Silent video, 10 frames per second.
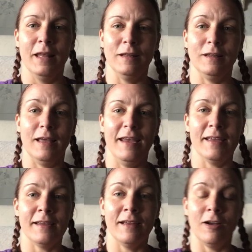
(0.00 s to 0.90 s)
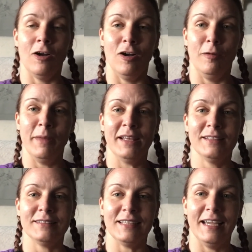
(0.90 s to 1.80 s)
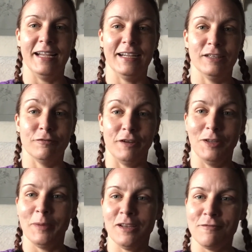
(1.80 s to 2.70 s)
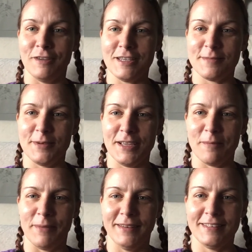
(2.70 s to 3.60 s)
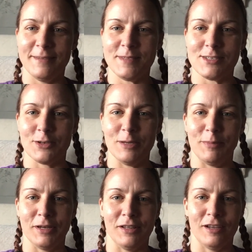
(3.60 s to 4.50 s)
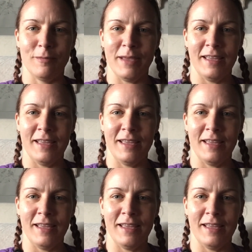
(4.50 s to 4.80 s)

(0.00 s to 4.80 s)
like and comment and follow me on Facebook at Bedtime Storybook Club